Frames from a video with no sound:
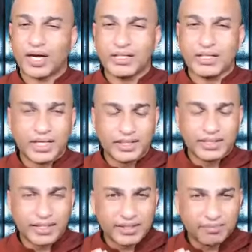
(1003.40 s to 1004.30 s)
until
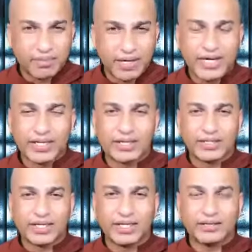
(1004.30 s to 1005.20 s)
the, the final
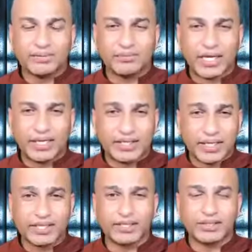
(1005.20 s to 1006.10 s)
ring bell
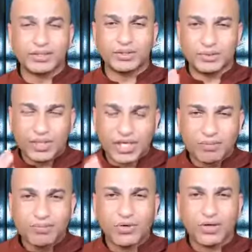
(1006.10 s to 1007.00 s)
ring you
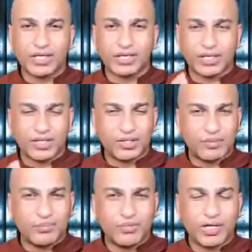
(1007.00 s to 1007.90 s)
keep going you
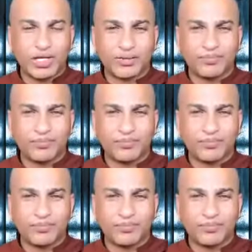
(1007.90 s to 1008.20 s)
keep going